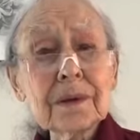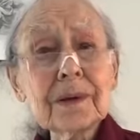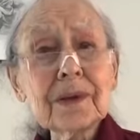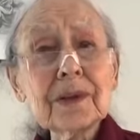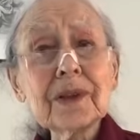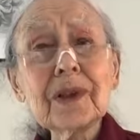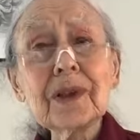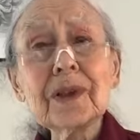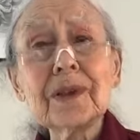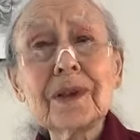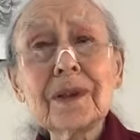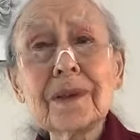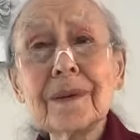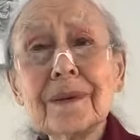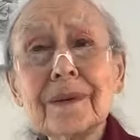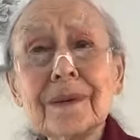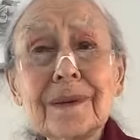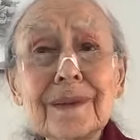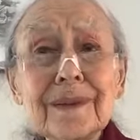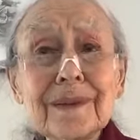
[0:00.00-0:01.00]
Good.
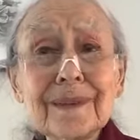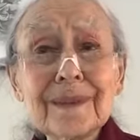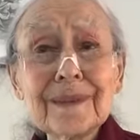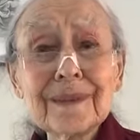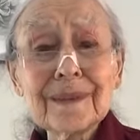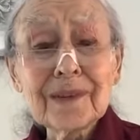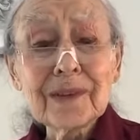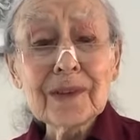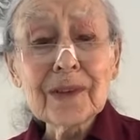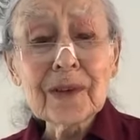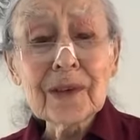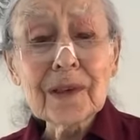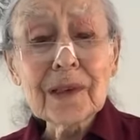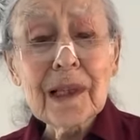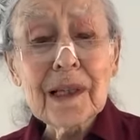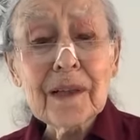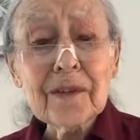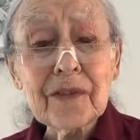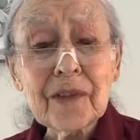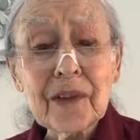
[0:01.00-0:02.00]
You're
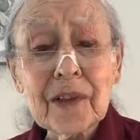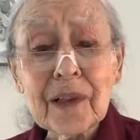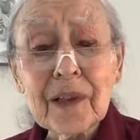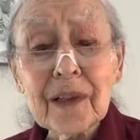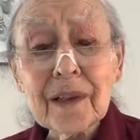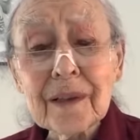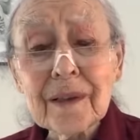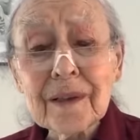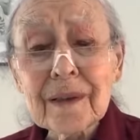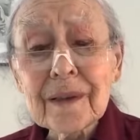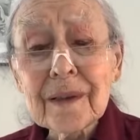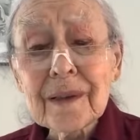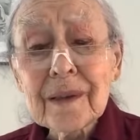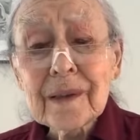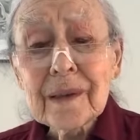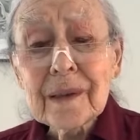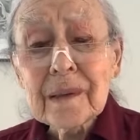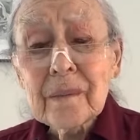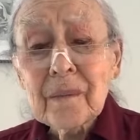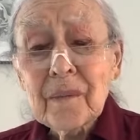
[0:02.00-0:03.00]
laughing.
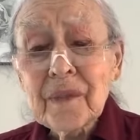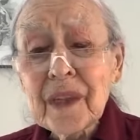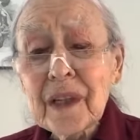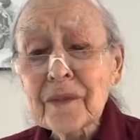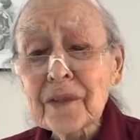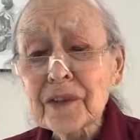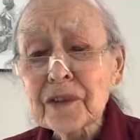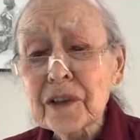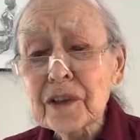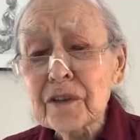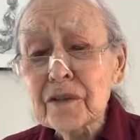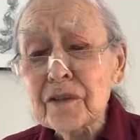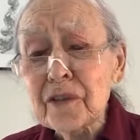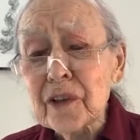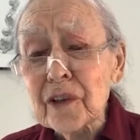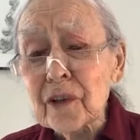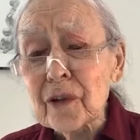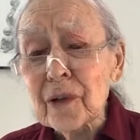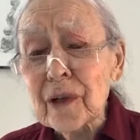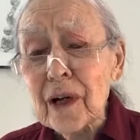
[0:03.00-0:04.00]
Never did
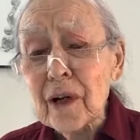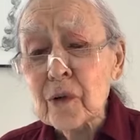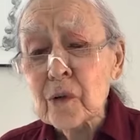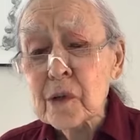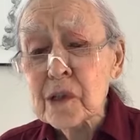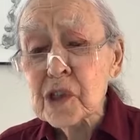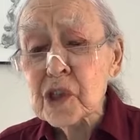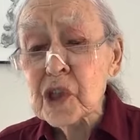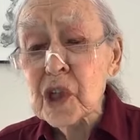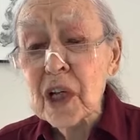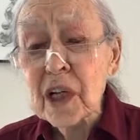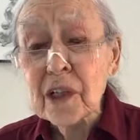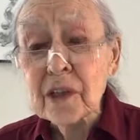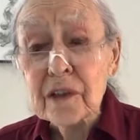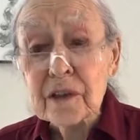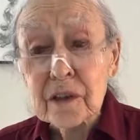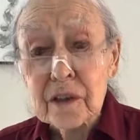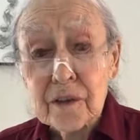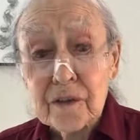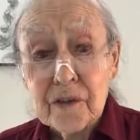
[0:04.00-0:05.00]
figure out which
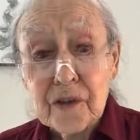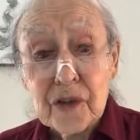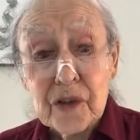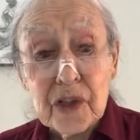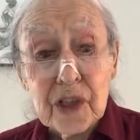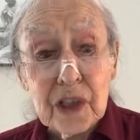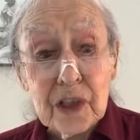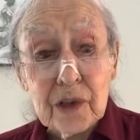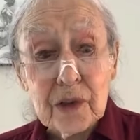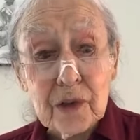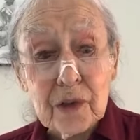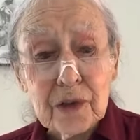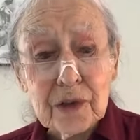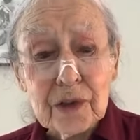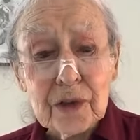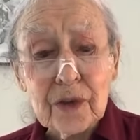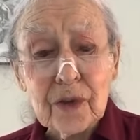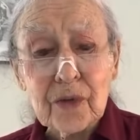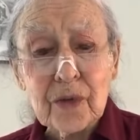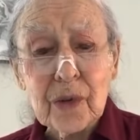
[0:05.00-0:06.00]
end of the needle
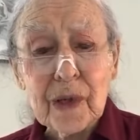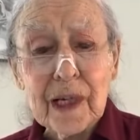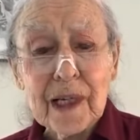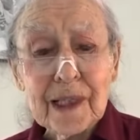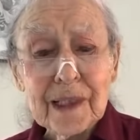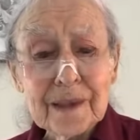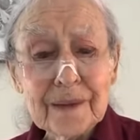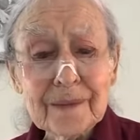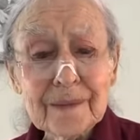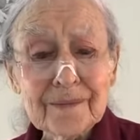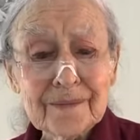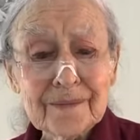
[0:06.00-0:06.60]
to thread.